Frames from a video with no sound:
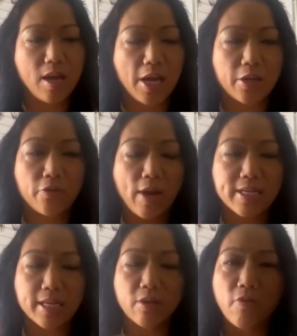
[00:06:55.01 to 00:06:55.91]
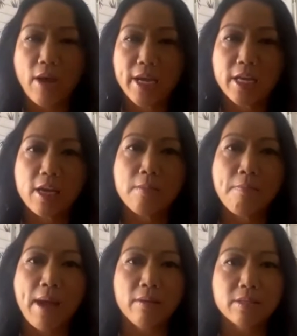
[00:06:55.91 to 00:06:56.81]
kind of identifying any
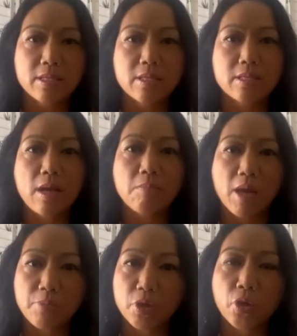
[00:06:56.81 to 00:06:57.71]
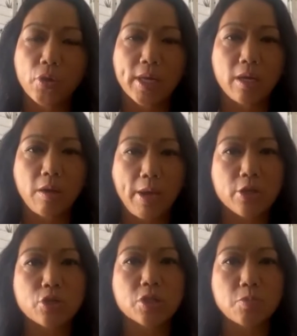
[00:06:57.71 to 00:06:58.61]
imbalances that might be occurring in a
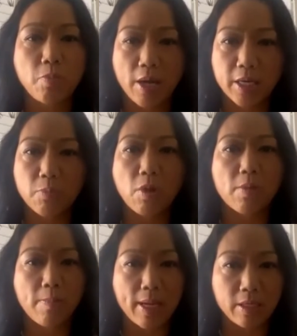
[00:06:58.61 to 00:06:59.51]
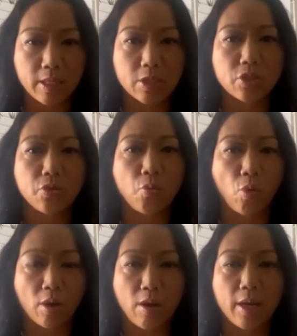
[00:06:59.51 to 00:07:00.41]
patient's body and what we may need to
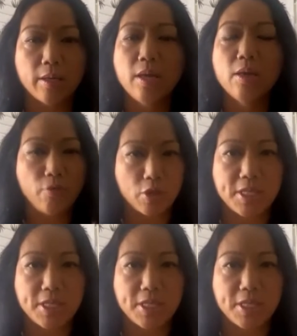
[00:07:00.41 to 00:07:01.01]
work on. For